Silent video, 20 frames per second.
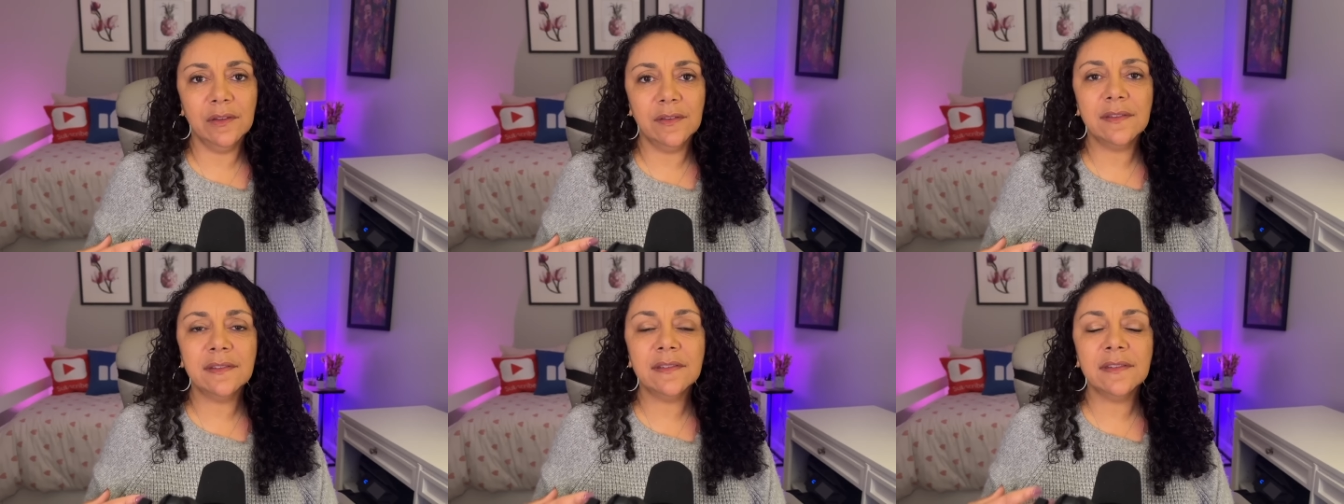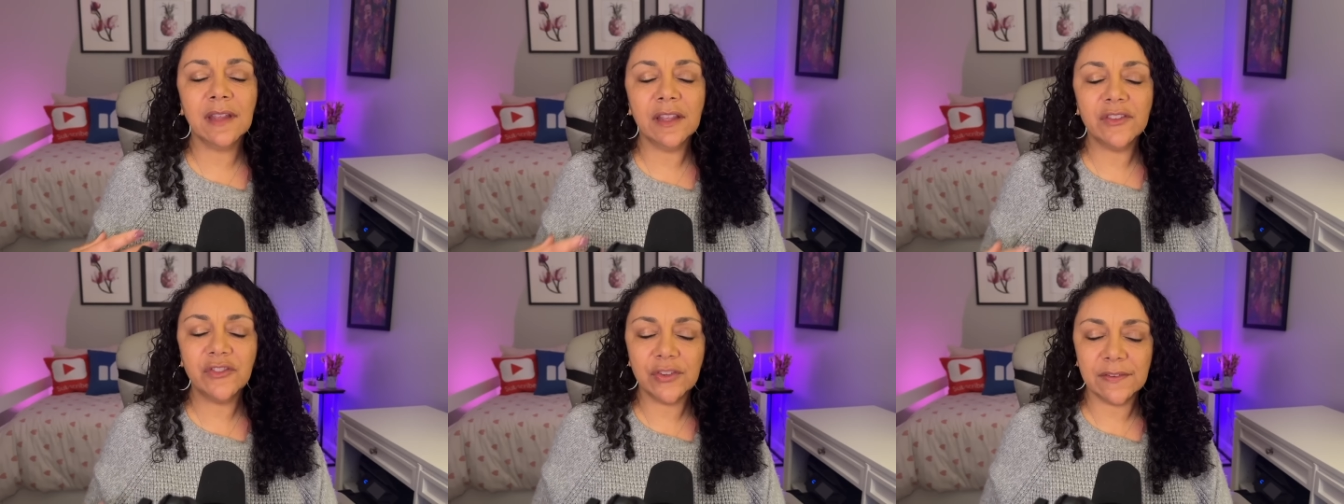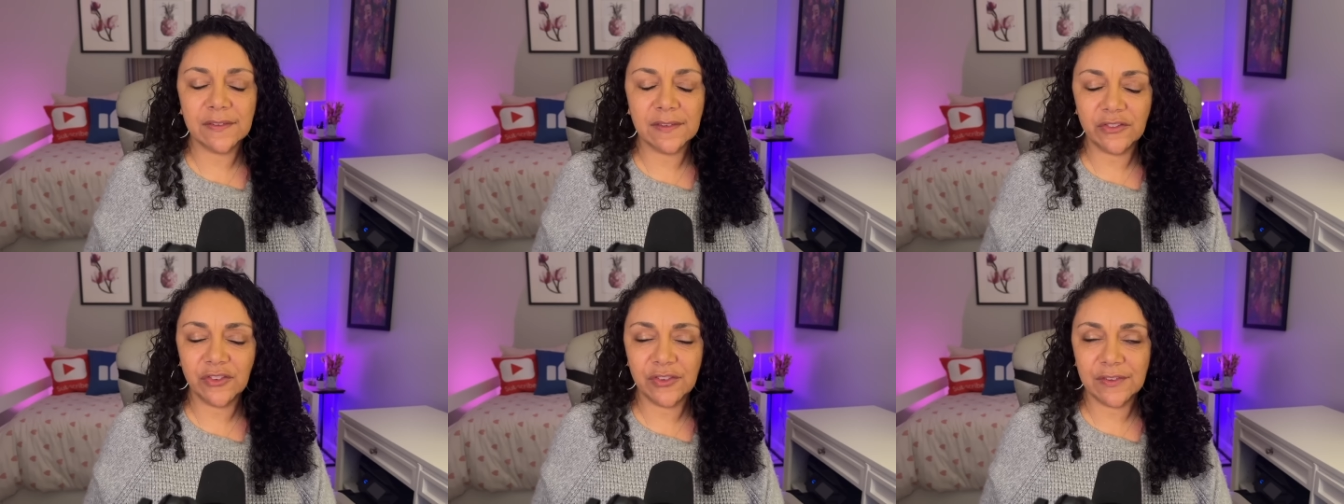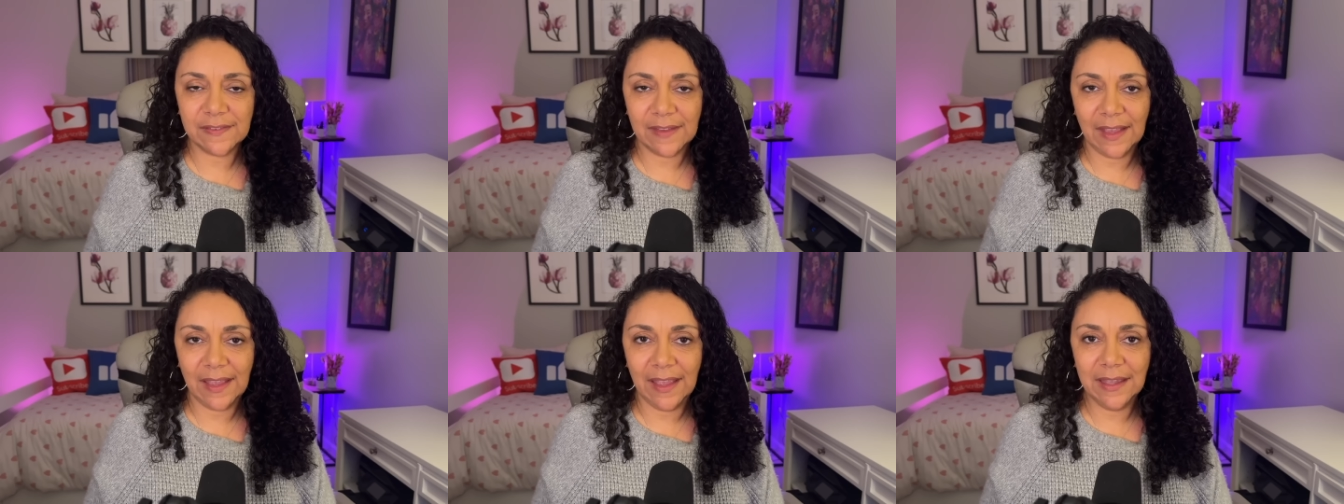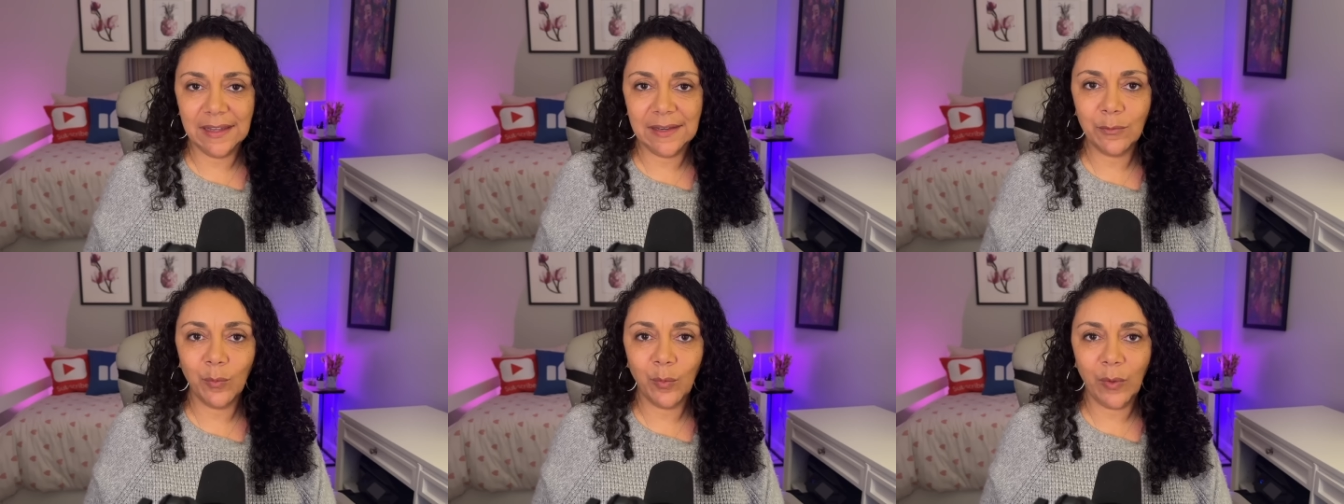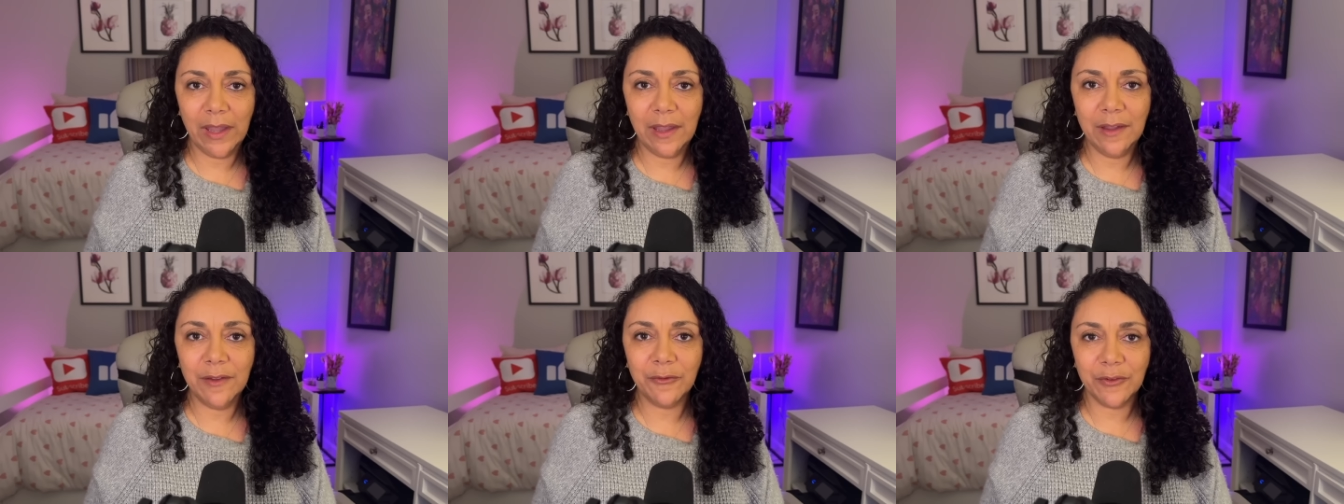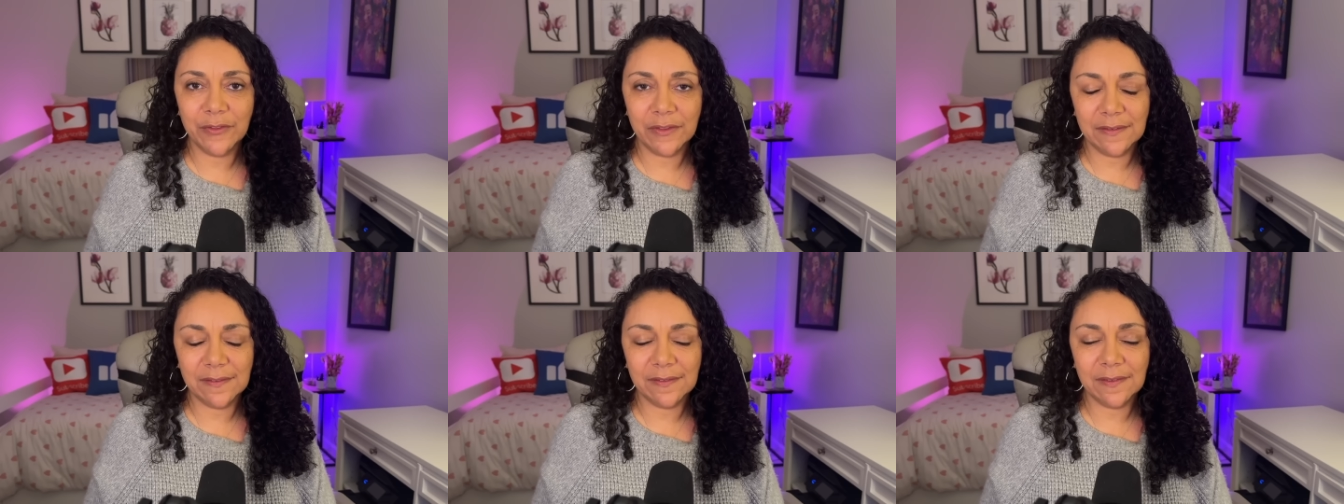such a sad way for
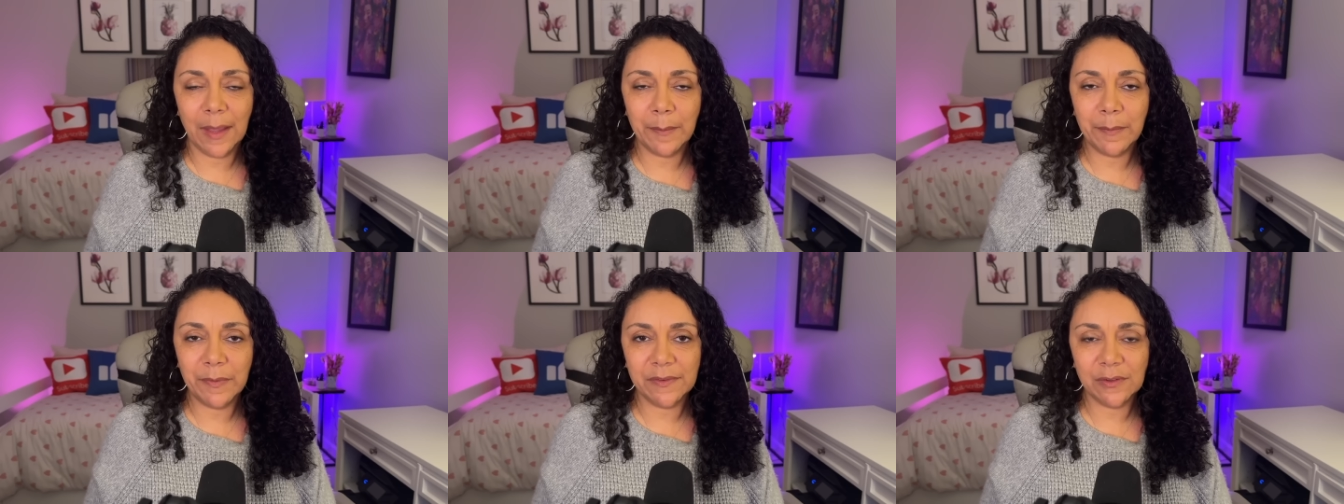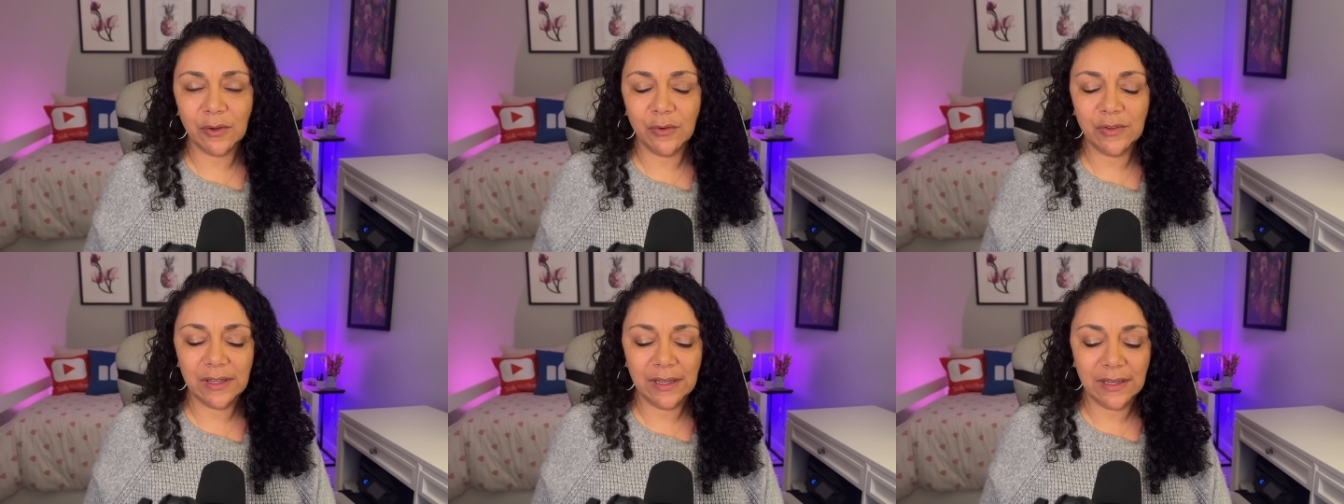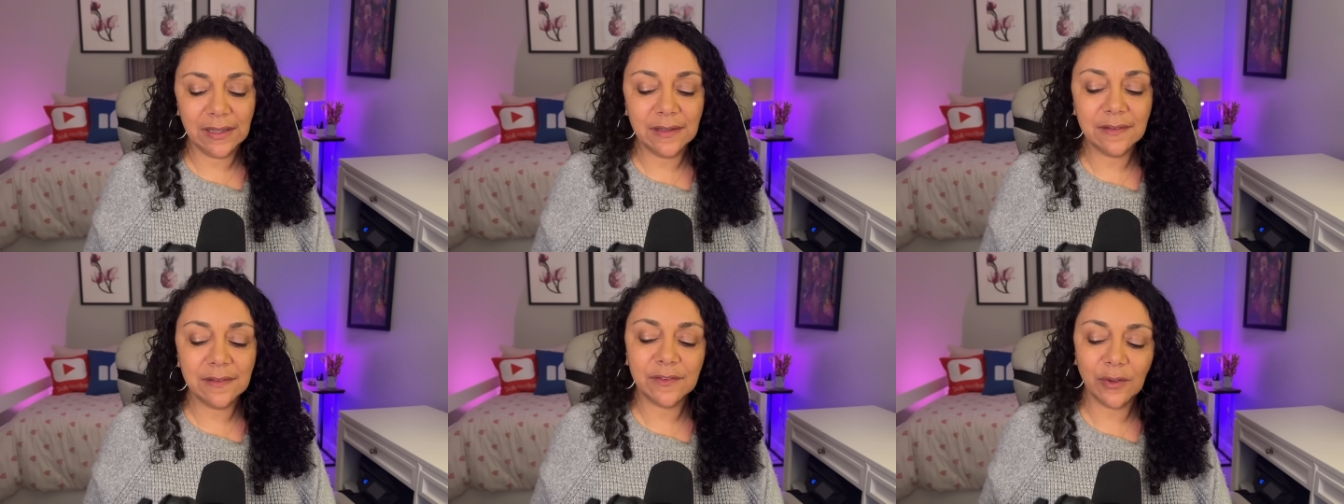this episode to end.